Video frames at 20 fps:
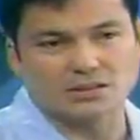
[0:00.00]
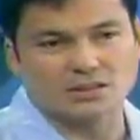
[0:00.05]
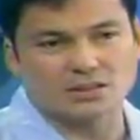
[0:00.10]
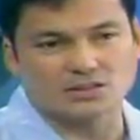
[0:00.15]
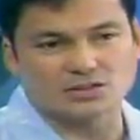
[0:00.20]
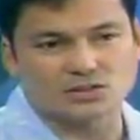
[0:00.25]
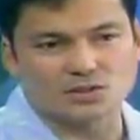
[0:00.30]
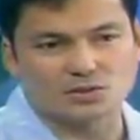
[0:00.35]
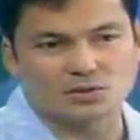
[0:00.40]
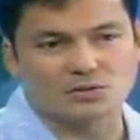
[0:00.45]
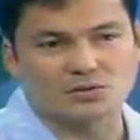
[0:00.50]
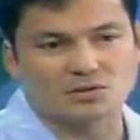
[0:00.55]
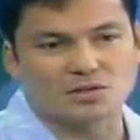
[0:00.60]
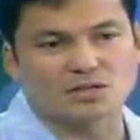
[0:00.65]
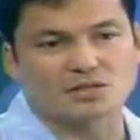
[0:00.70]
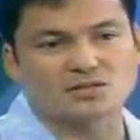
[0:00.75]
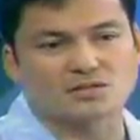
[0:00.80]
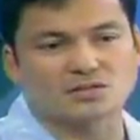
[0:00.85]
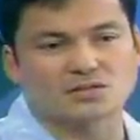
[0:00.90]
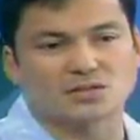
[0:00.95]
and certain
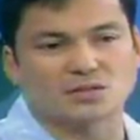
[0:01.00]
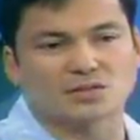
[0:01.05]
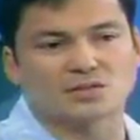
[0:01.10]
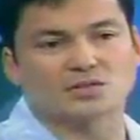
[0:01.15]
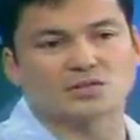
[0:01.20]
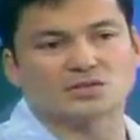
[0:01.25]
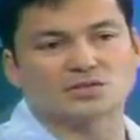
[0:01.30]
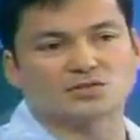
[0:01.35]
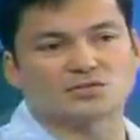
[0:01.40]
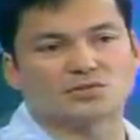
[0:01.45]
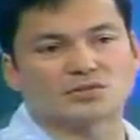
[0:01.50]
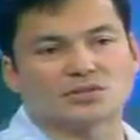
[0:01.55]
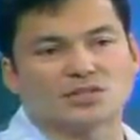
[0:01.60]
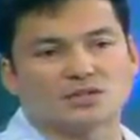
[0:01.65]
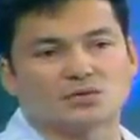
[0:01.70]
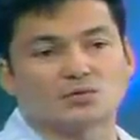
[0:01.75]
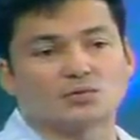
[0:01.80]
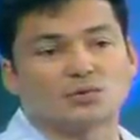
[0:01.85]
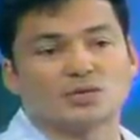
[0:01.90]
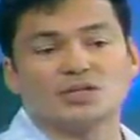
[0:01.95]
things in the industry
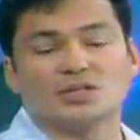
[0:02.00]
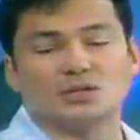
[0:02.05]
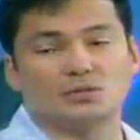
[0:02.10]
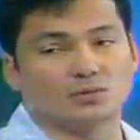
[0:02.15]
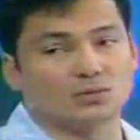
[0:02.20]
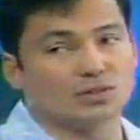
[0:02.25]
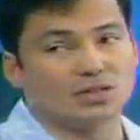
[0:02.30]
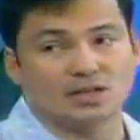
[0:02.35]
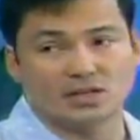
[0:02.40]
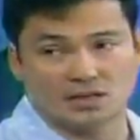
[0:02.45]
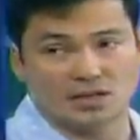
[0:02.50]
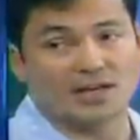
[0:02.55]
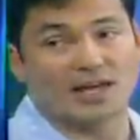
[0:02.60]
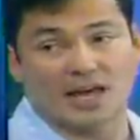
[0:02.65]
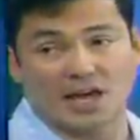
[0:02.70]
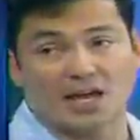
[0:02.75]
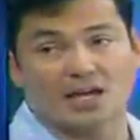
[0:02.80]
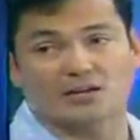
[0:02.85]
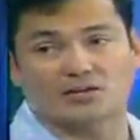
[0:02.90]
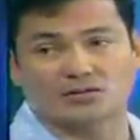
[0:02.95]
that really would
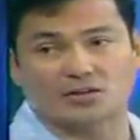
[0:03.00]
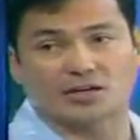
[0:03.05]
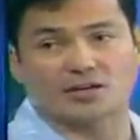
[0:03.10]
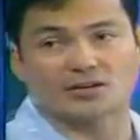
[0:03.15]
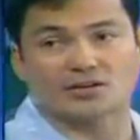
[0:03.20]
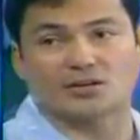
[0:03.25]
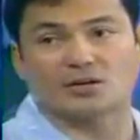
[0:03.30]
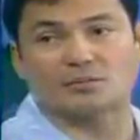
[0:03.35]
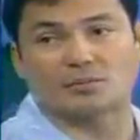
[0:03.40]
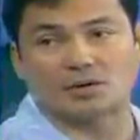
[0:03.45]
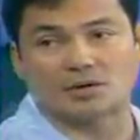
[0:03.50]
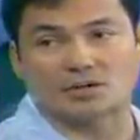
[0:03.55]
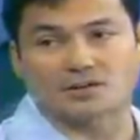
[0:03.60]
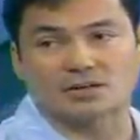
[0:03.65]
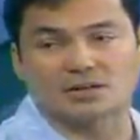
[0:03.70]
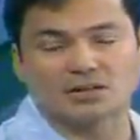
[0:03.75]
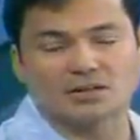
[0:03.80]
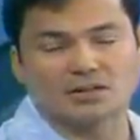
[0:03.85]
can tear you apart